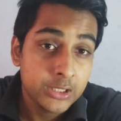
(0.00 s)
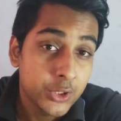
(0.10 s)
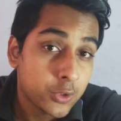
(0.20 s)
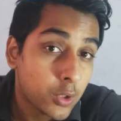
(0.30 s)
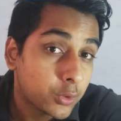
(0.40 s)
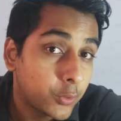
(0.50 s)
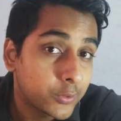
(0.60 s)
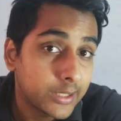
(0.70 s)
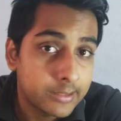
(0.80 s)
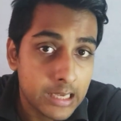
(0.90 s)
you're not going
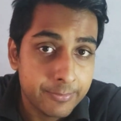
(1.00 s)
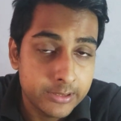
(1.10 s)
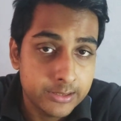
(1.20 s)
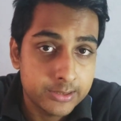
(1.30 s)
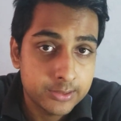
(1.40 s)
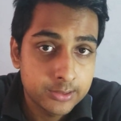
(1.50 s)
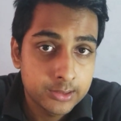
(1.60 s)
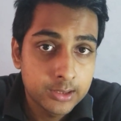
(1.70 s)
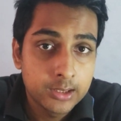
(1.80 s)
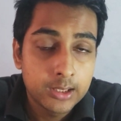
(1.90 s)
to get diabetes.
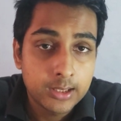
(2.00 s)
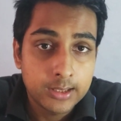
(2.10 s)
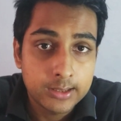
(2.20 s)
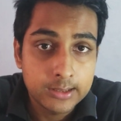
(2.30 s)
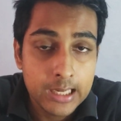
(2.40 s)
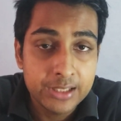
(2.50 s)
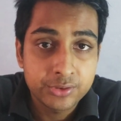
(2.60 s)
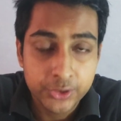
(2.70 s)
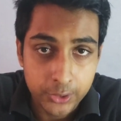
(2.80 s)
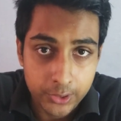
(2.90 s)
That is
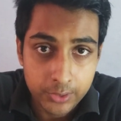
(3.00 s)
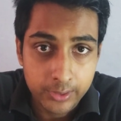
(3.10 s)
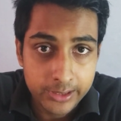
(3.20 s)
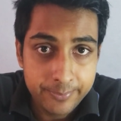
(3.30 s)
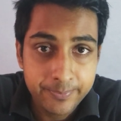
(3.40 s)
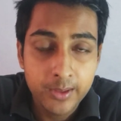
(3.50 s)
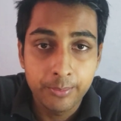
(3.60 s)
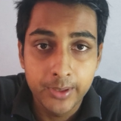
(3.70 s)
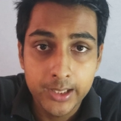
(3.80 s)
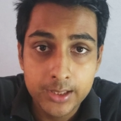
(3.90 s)
sure, okay?
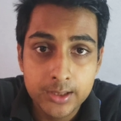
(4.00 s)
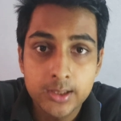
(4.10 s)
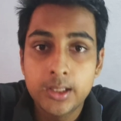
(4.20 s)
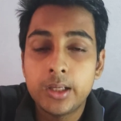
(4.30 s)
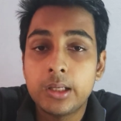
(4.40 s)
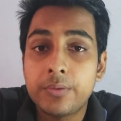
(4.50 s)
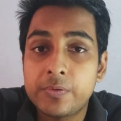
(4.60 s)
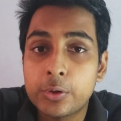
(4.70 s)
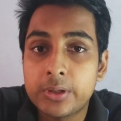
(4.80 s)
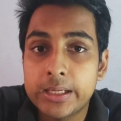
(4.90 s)
But if
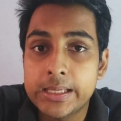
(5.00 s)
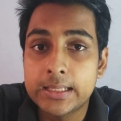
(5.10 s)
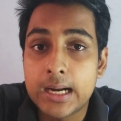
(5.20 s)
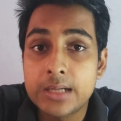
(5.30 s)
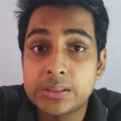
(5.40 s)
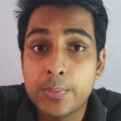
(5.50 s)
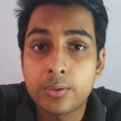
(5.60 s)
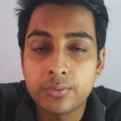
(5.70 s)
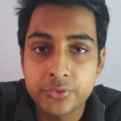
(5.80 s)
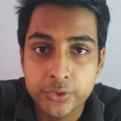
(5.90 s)
you're taking large
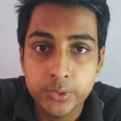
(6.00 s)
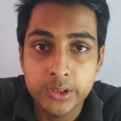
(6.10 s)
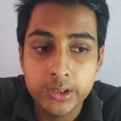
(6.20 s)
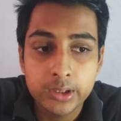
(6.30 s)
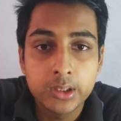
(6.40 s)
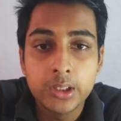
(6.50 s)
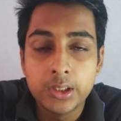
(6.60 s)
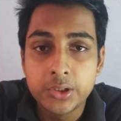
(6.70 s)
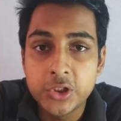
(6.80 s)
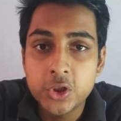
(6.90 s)
amount of sugar,
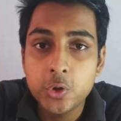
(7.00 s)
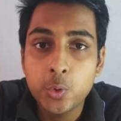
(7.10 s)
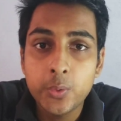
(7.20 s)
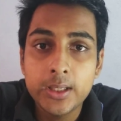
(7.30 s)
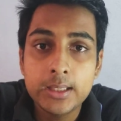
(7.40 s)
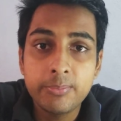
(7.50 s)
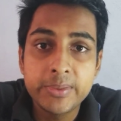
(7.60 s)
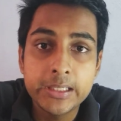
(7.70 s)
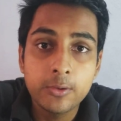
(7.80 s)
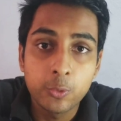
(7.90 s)
you will
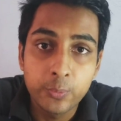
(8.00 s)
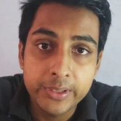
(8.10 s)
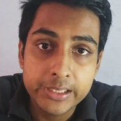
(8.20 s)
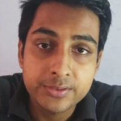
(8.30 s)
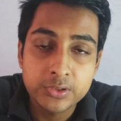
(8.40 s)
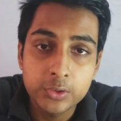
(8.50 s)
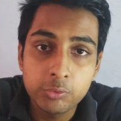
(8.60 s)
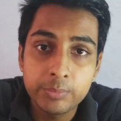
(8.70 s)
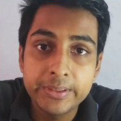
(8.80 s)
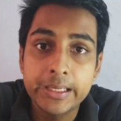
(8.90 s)
be obese, you
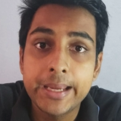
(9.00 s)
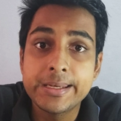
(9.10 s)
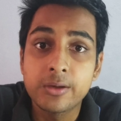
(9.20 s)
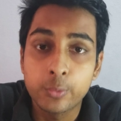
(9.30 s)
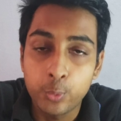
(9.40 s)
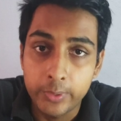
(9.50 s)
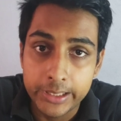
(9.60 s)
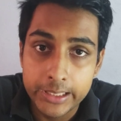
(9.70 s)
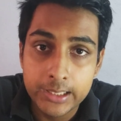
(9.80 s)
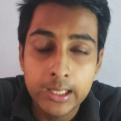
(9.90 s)
will be gaining
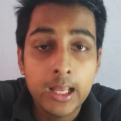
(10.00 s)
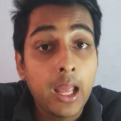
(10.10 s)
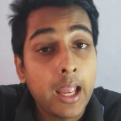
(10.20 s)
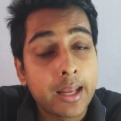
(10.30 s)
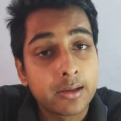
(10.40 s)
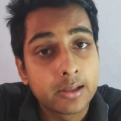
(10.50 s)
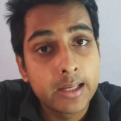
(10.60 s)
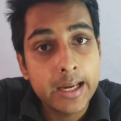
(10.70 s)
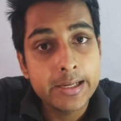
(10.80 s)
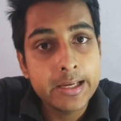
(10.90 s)
weight, and
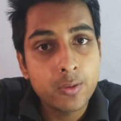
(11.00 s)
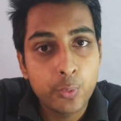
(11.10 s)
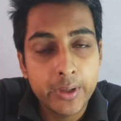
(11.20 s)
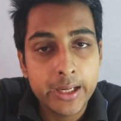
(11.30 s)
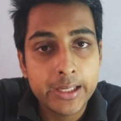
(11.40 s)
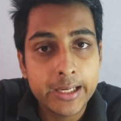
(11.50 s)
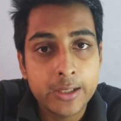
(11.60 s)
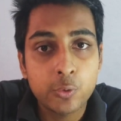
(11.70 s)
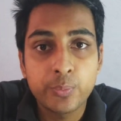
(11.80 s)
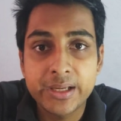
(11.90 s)
gaining weight
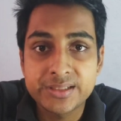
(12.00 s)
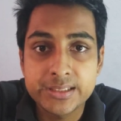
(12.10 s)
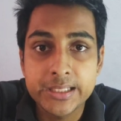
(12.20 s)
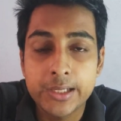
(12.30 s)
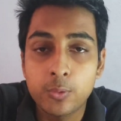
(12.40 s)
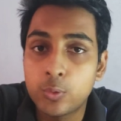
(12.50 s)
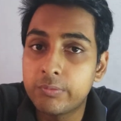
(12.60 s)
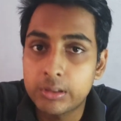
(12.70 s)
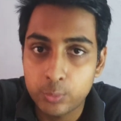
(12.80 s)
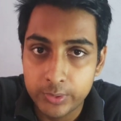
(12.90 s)
and obesity and
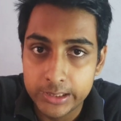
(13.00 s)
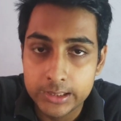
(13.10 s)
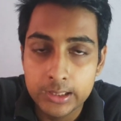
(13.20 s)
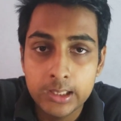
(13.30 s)
overweight